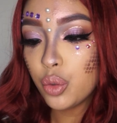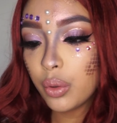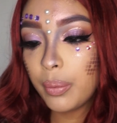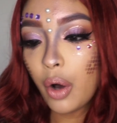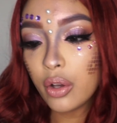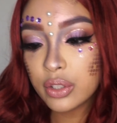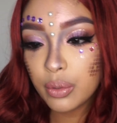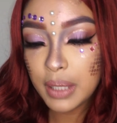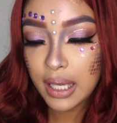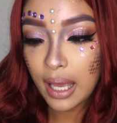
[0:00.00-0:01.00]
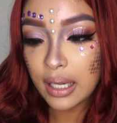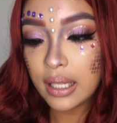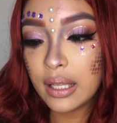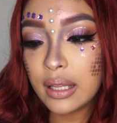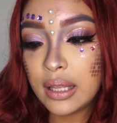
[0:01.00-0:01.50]
You will also be
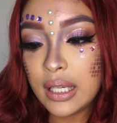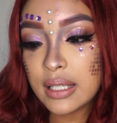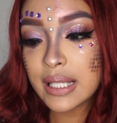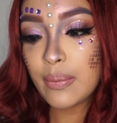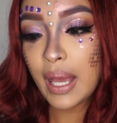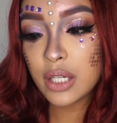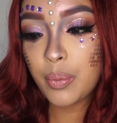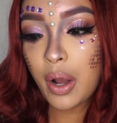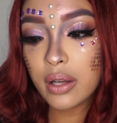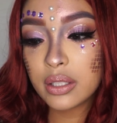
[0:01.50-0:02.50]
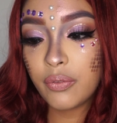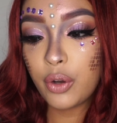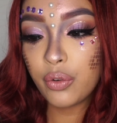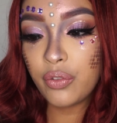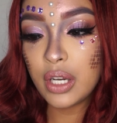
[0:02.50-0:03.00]
getting the Smashbox
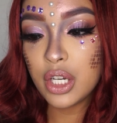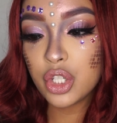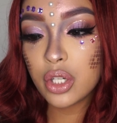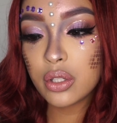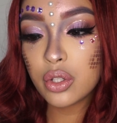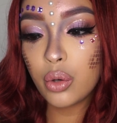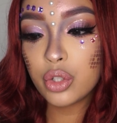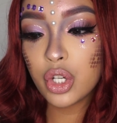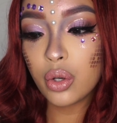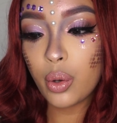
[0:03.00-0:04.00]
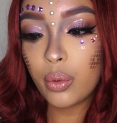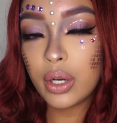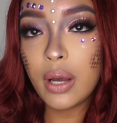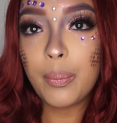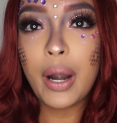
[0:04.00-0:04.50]
Photo Finish So Chill
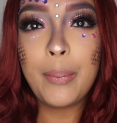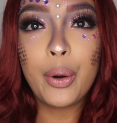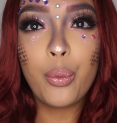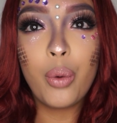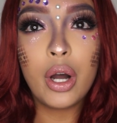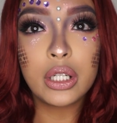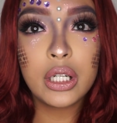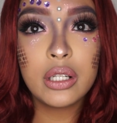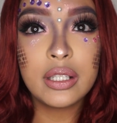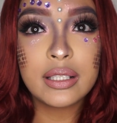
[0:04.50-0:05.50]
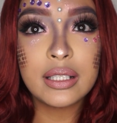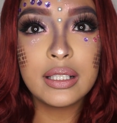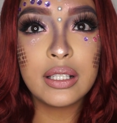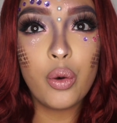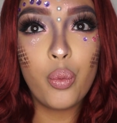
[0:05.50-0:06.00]
Coconut Primer Water. This
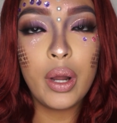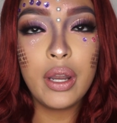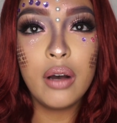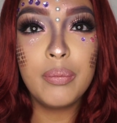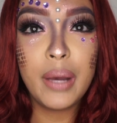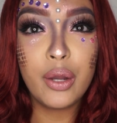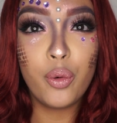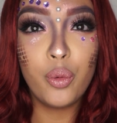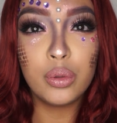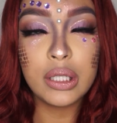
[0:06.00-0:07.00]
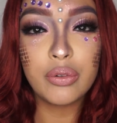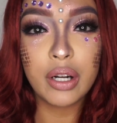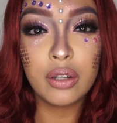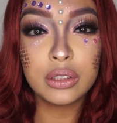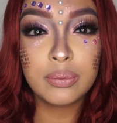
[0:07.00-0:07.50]
is one of my holy
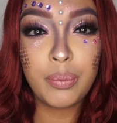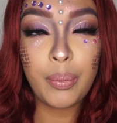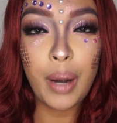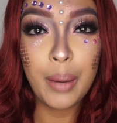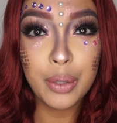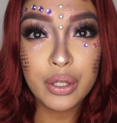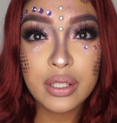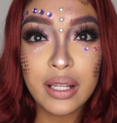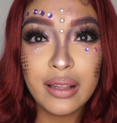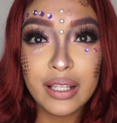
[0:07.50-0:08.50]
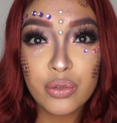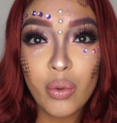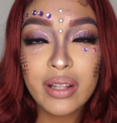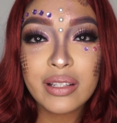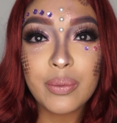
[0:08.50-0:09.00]
grails primers, and this
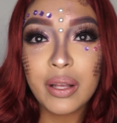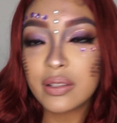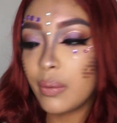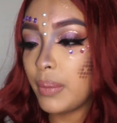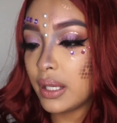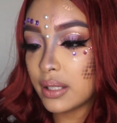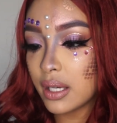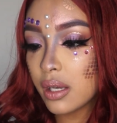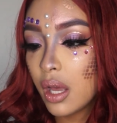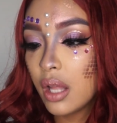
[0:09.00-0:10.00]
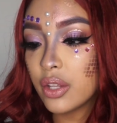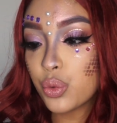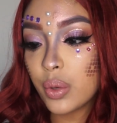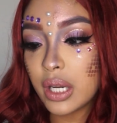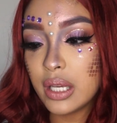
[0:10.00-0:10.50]
one smells amazing.
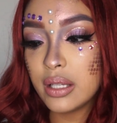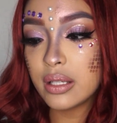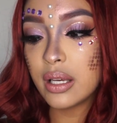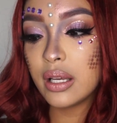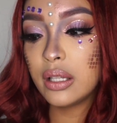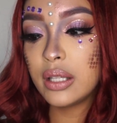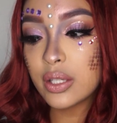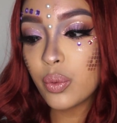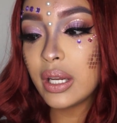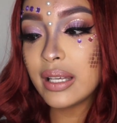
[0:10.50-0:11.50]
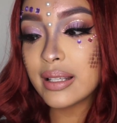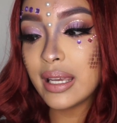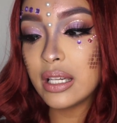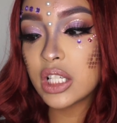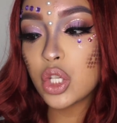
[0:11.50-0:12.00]
This one is
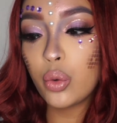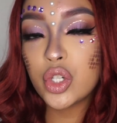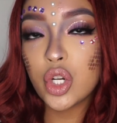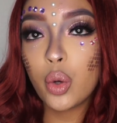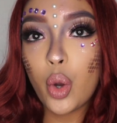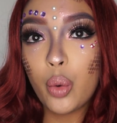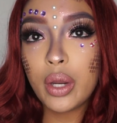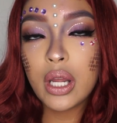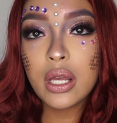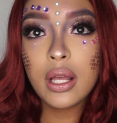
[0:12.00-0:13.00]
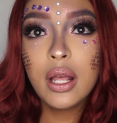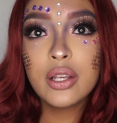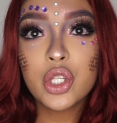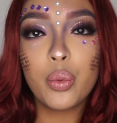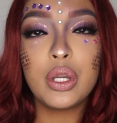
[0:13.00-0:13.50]
in So Chill Coconut,
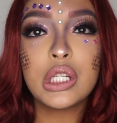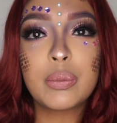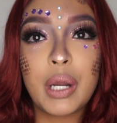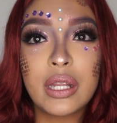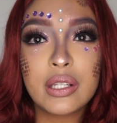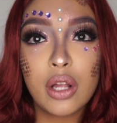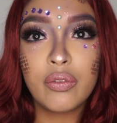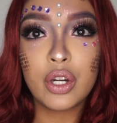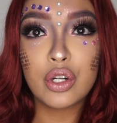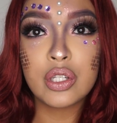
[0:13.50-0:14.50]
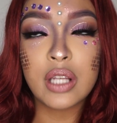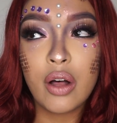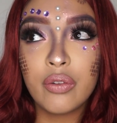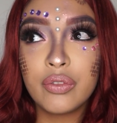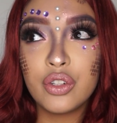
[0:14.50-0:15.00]
so when you spray this all over
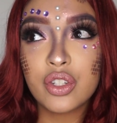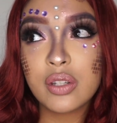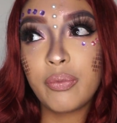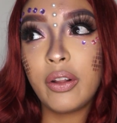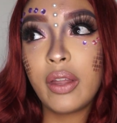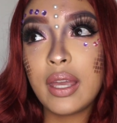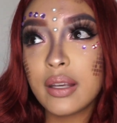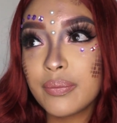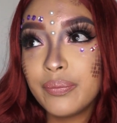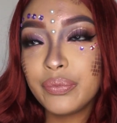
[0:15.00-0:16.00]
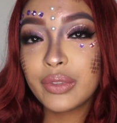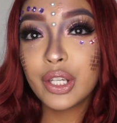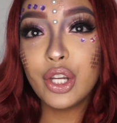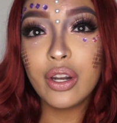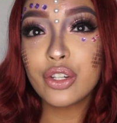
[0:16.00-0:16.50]
yourself, you just feel like
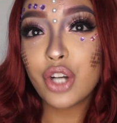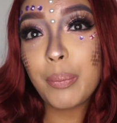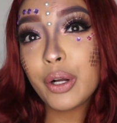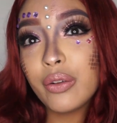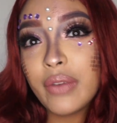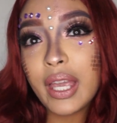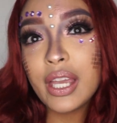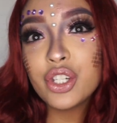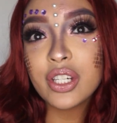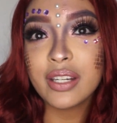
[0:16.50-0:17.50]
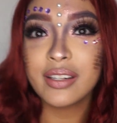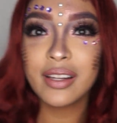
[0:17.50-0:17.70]
you're on a tropical vacation.